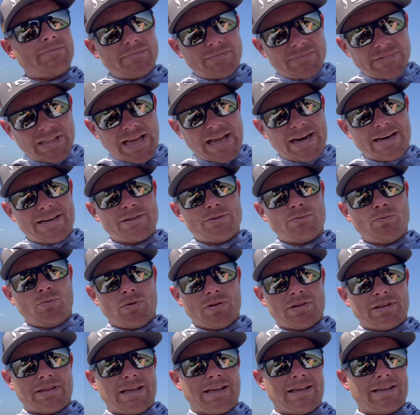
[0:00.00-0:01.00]
that is
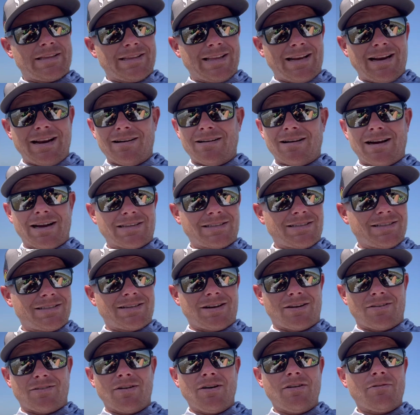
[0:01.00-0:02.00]
one thing that I like to
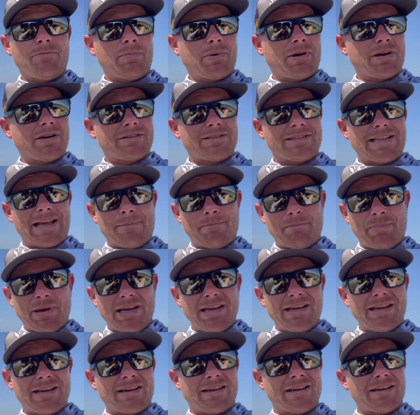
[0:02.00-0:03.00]
turn off, because that
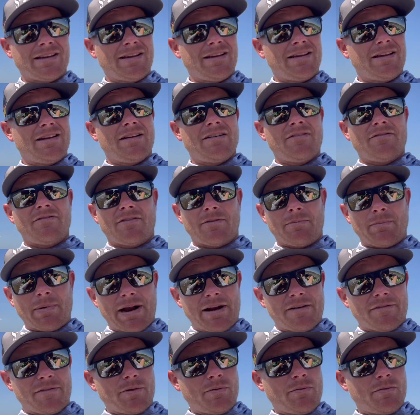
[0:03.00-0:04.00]
ping from
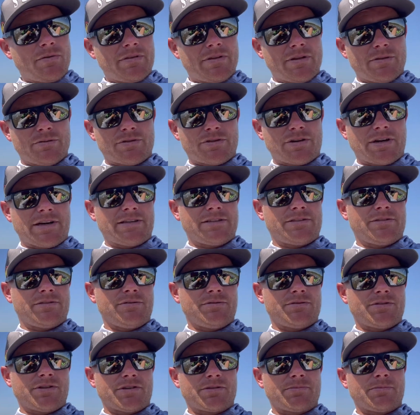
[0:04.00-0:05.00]
every one of those
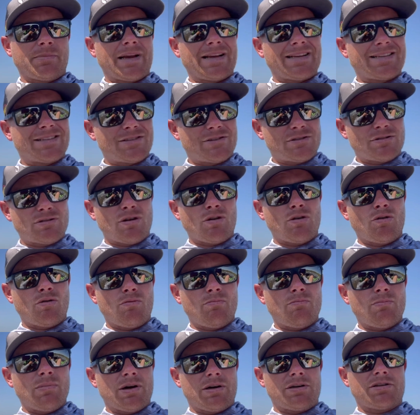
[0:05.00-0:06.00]
transducers makes so
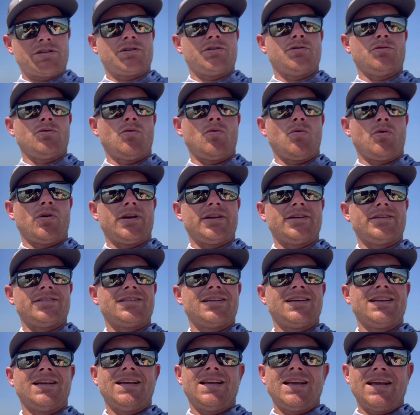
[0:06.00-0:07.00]
much noise
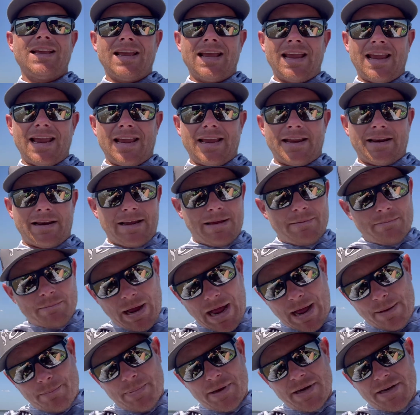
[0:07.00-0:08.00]
and, in
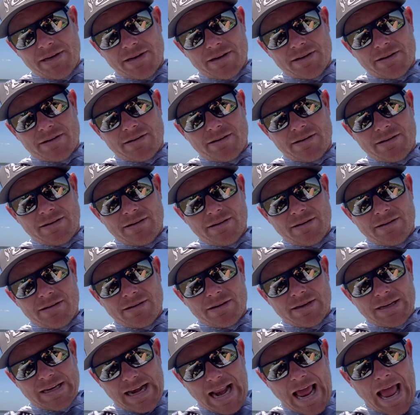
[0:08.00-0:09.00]
my opinion,
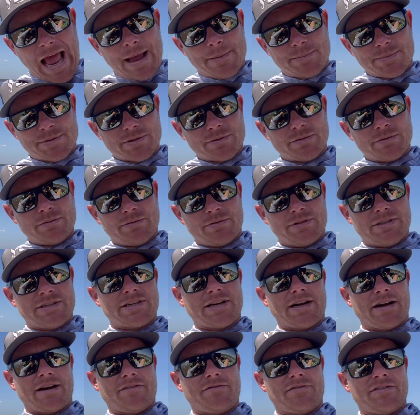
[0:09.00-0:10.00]
can absolutely
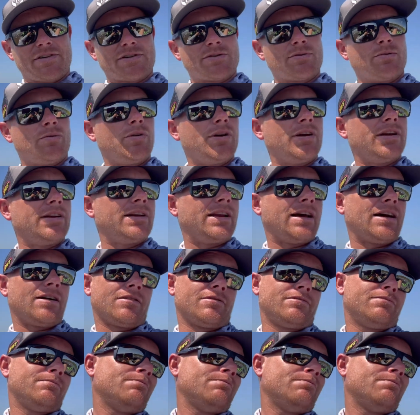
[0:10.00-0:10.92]
scare fish away. Now,